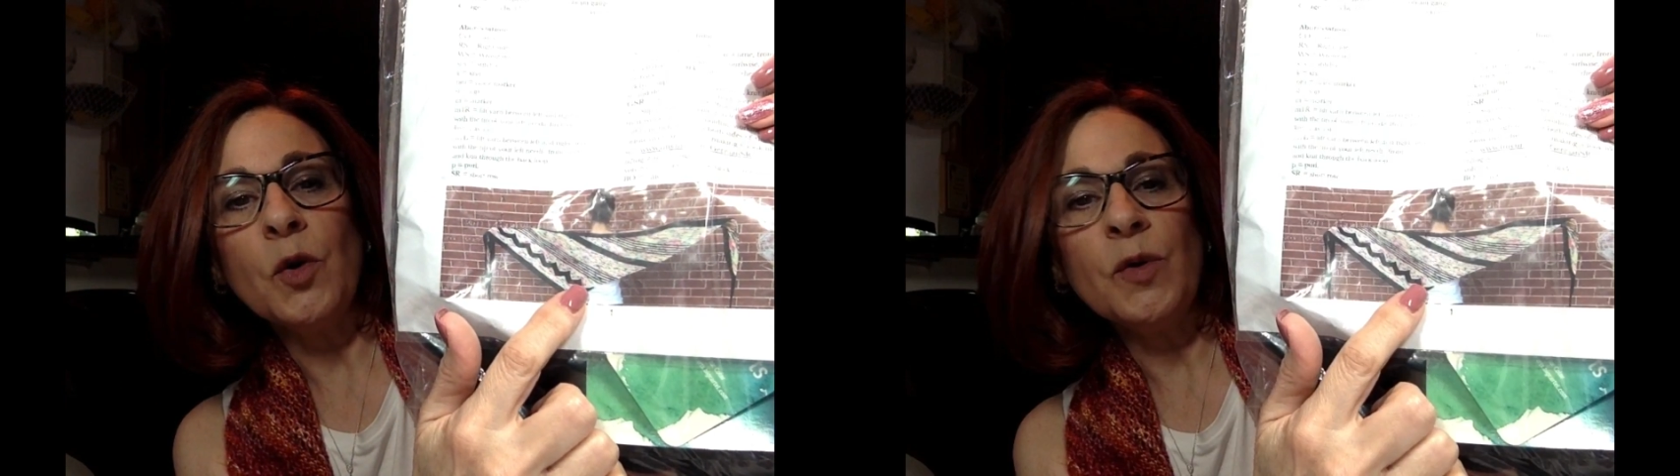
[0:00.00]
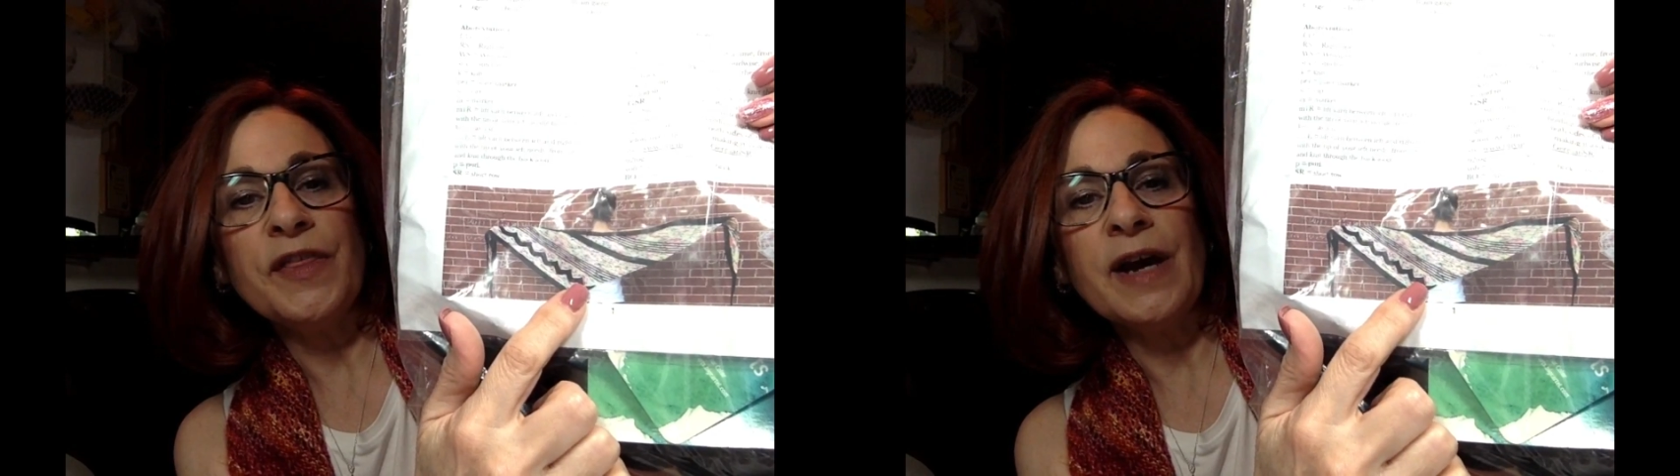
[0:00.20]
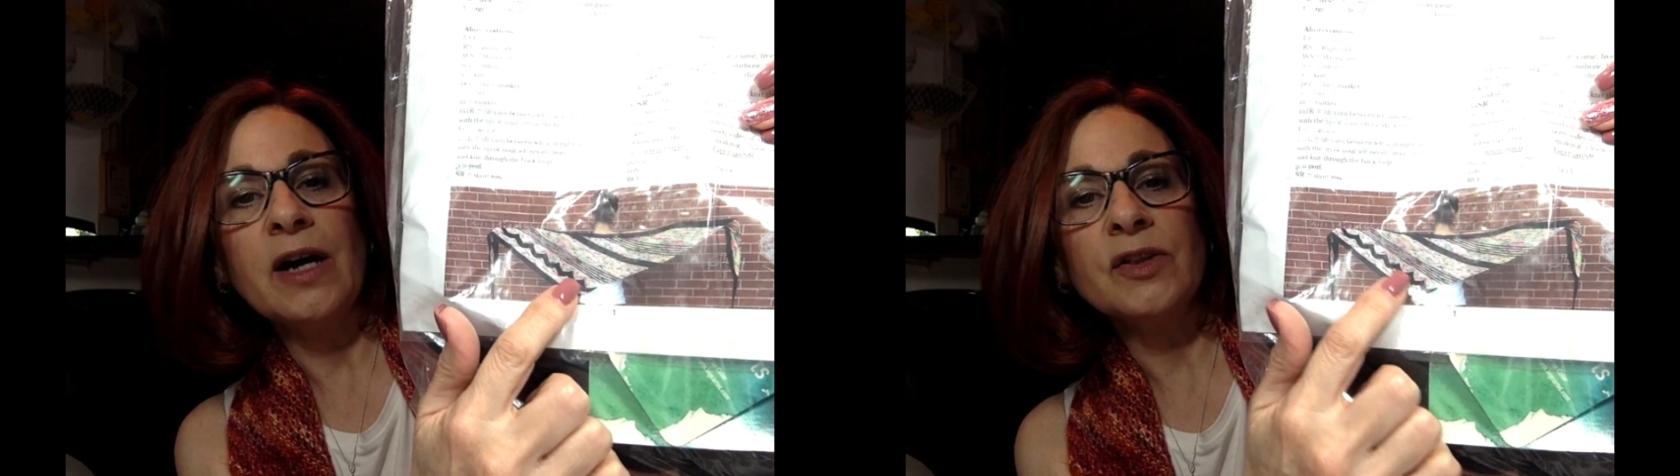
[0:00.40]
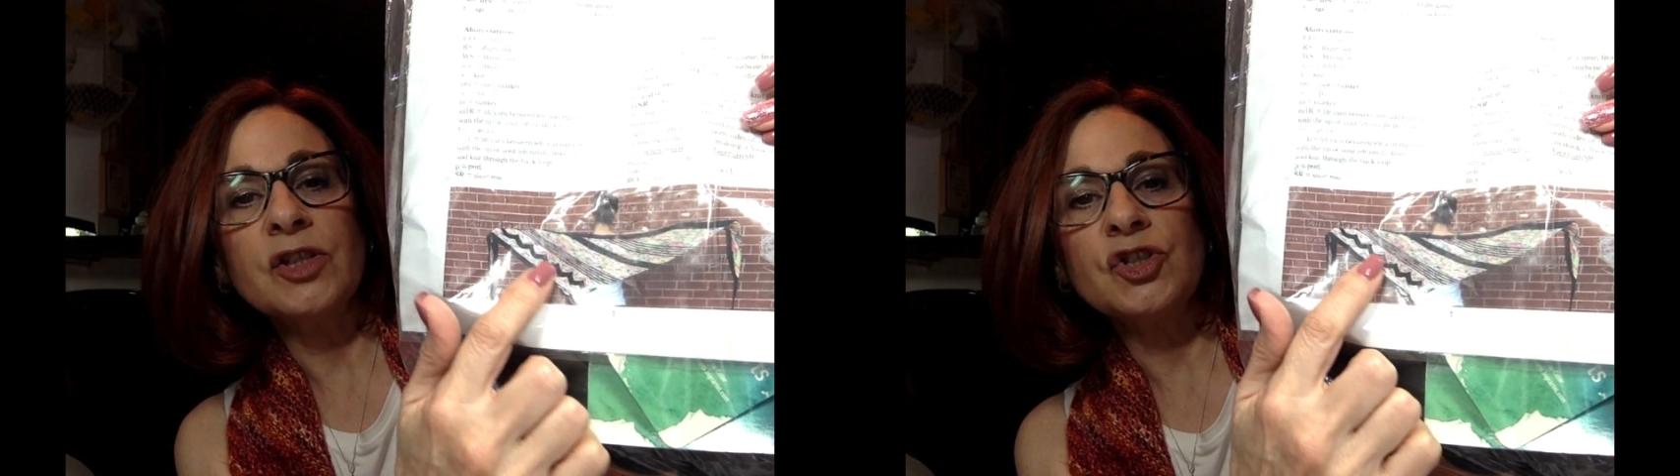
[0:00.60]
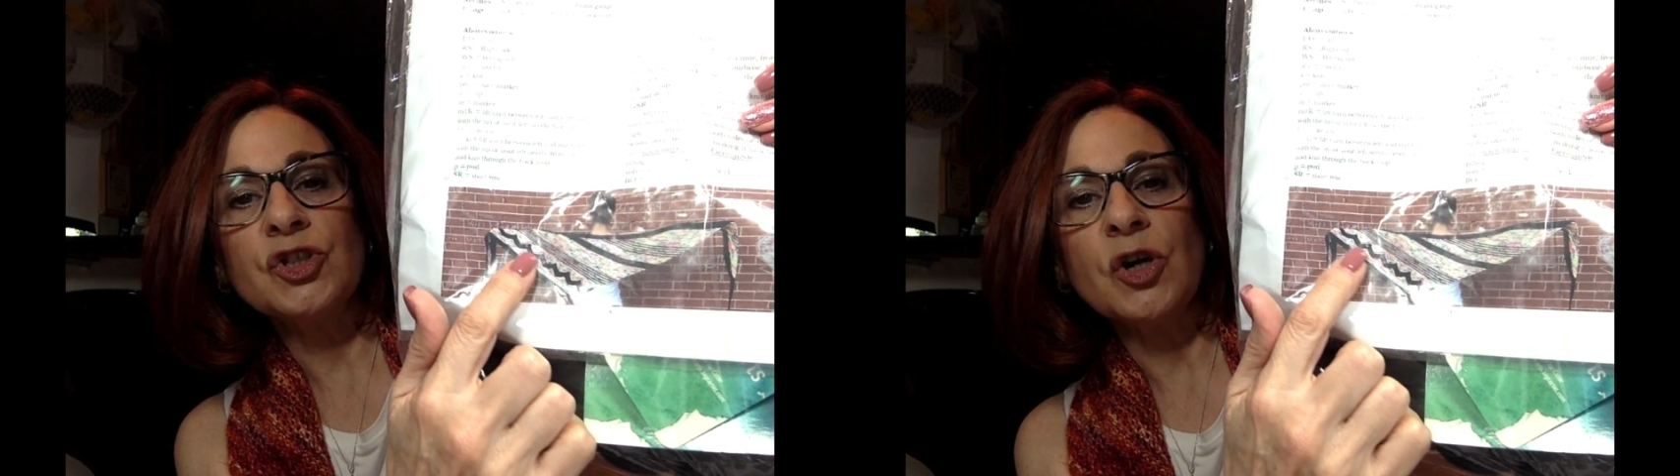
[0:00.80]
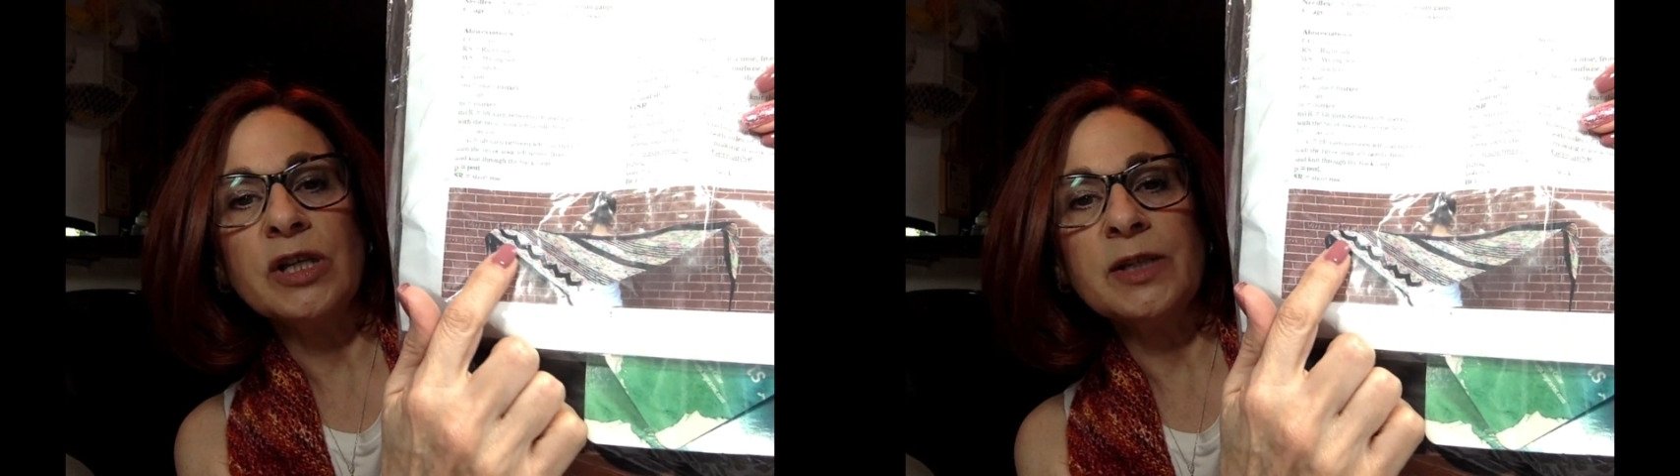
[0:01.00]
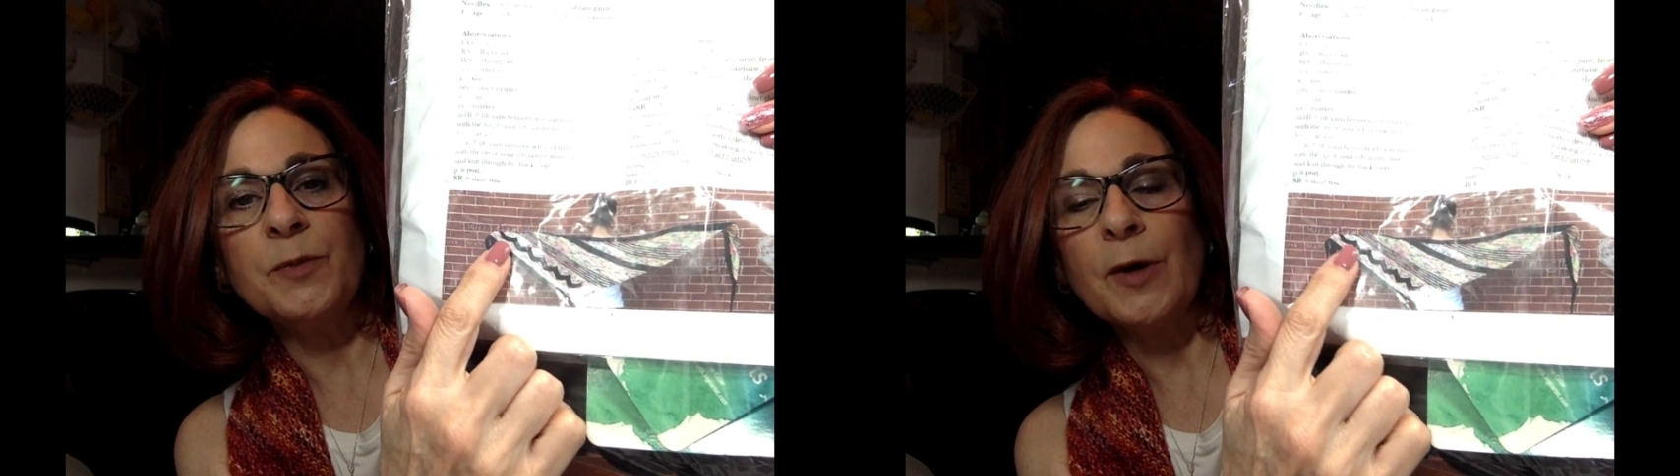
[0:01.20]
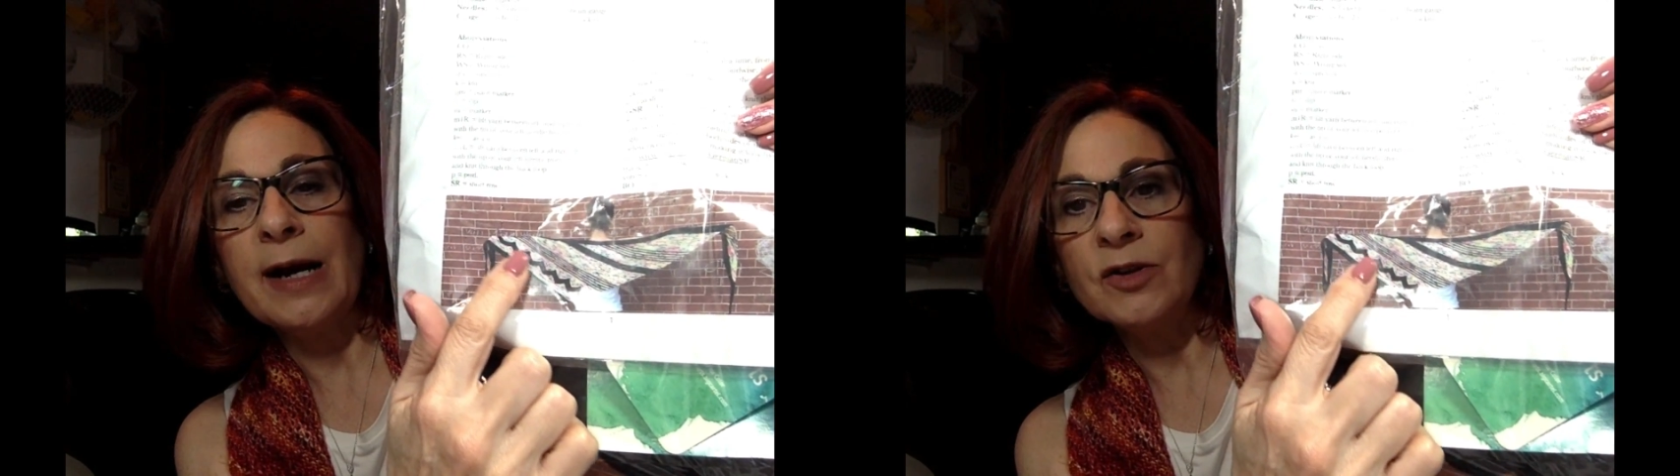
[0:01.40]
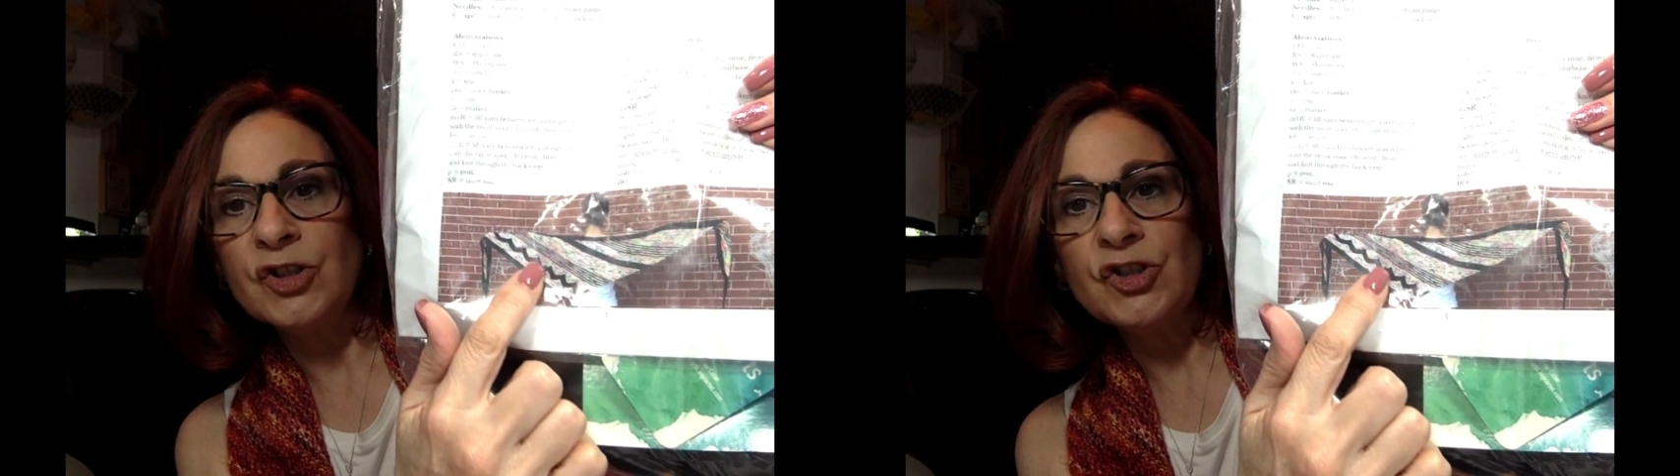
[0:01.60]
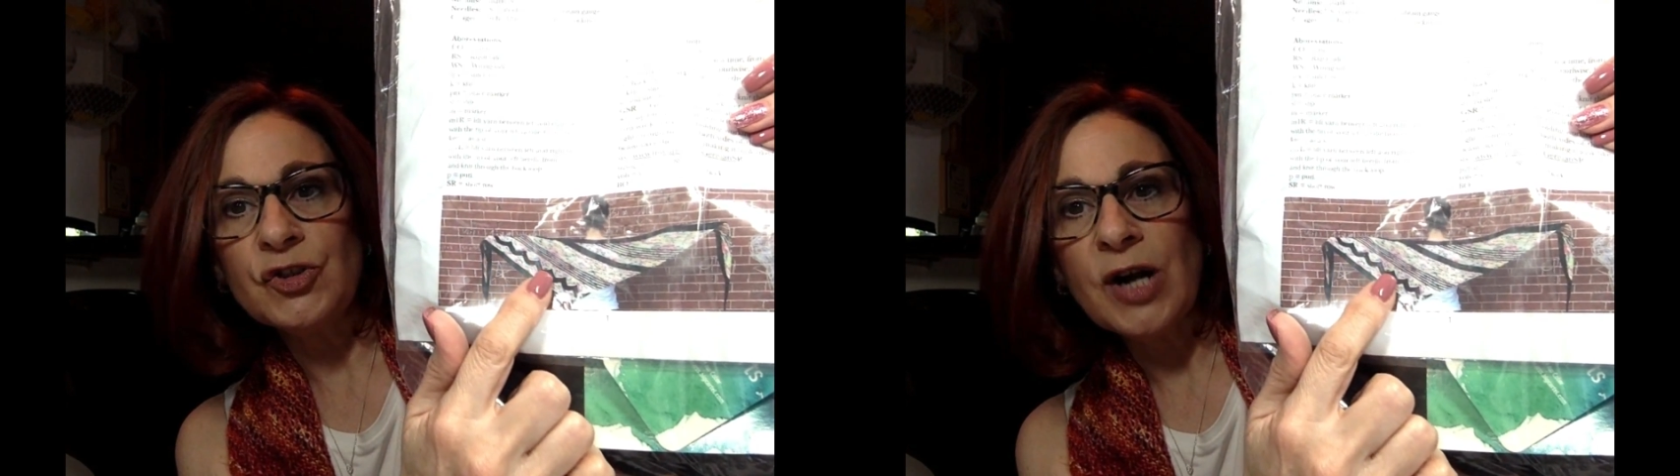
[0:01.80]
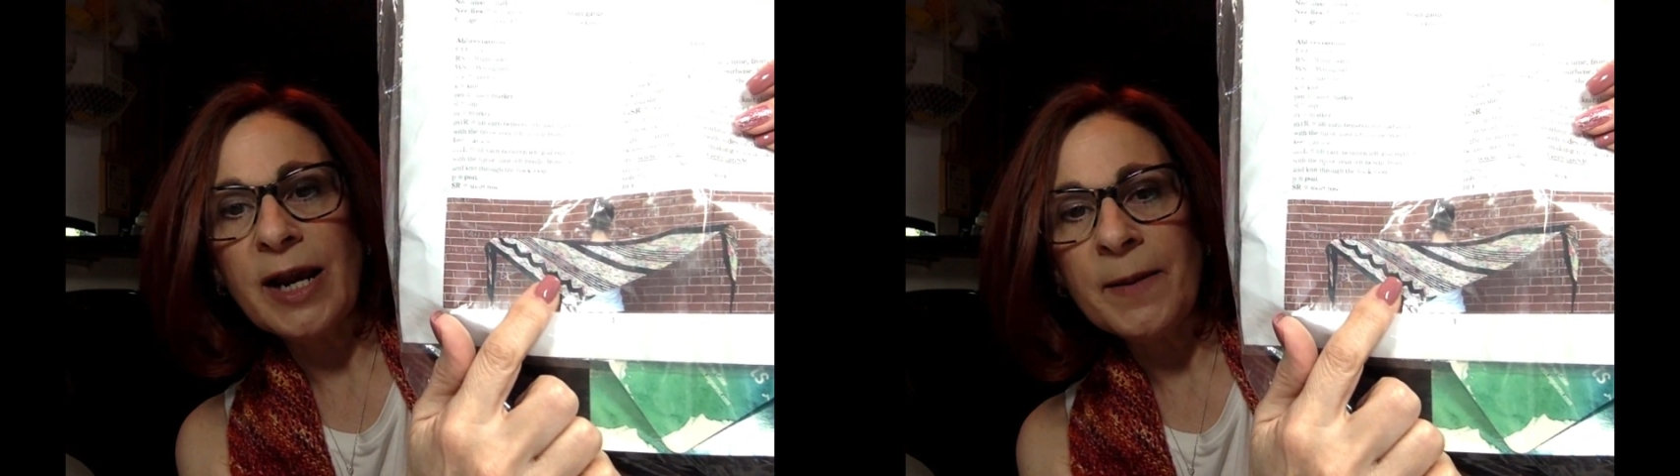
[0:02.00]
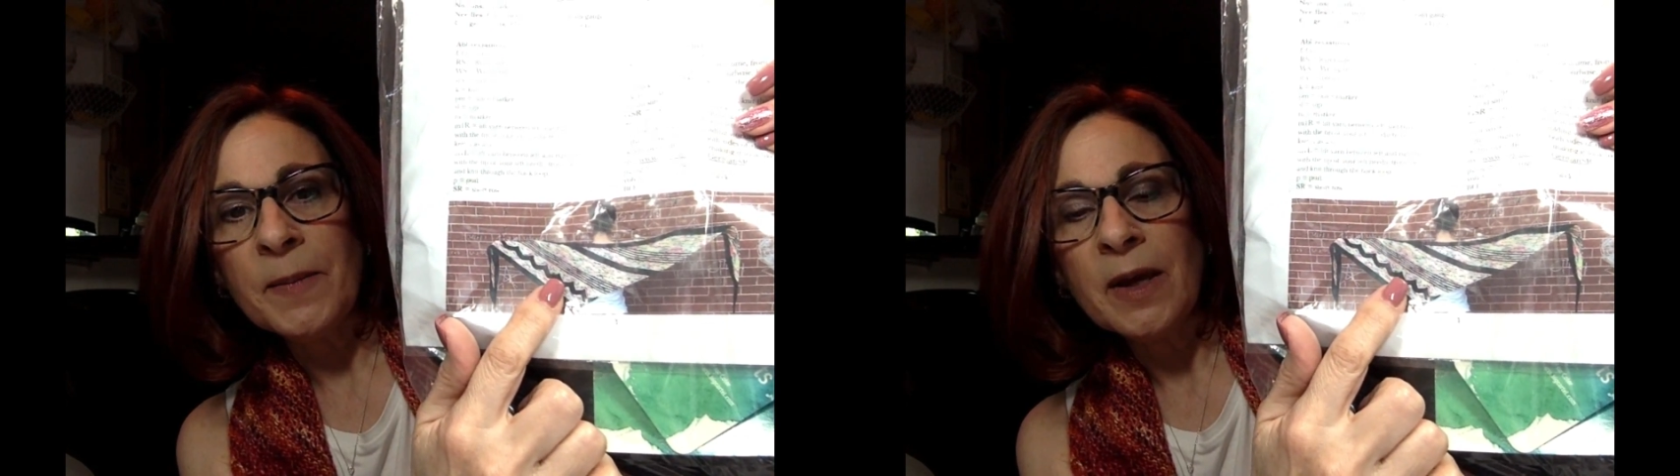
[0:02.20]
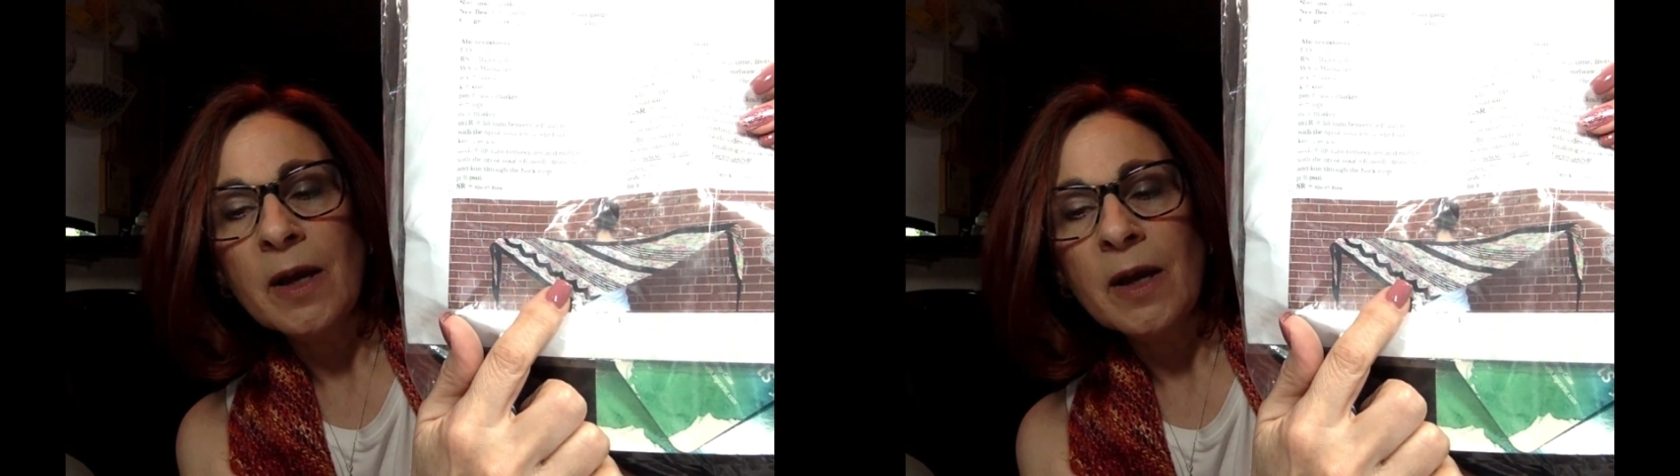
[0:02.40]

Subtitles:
or without the Charlie Brown stripe.